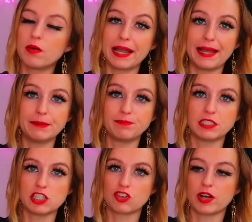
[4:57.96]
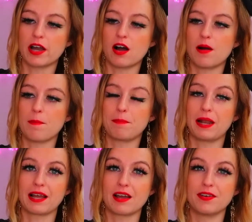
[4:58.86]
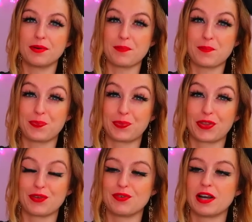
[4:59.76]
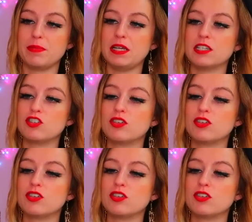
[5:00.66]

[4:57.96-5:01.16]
Okay, let's try our blackcurrant Ribena